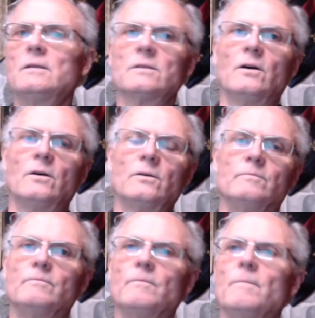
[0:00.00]

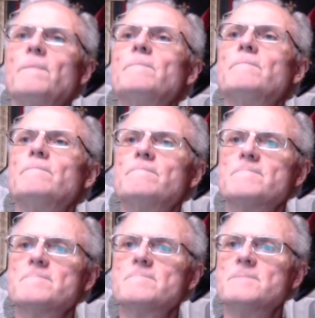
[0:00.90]
So
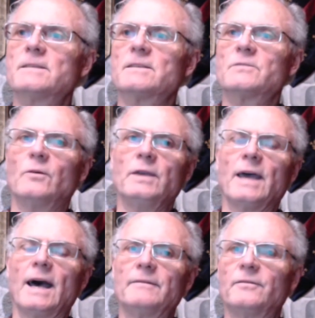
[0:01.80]
this is what
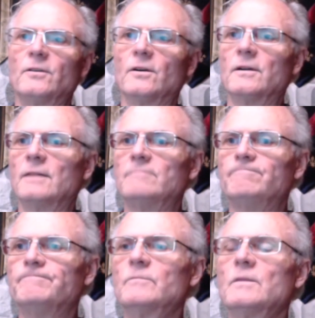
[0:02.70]
we have for
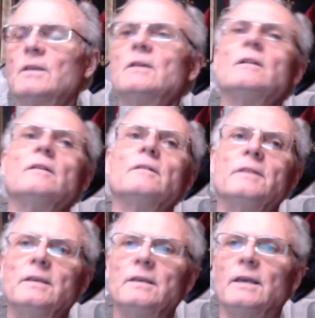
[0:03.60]

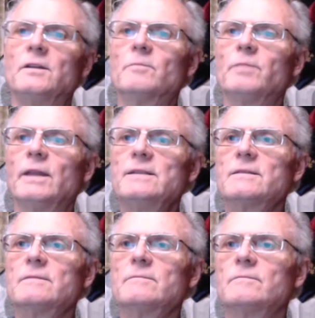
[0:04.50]
the inner
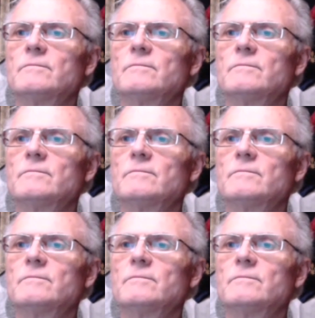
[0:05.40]
plates.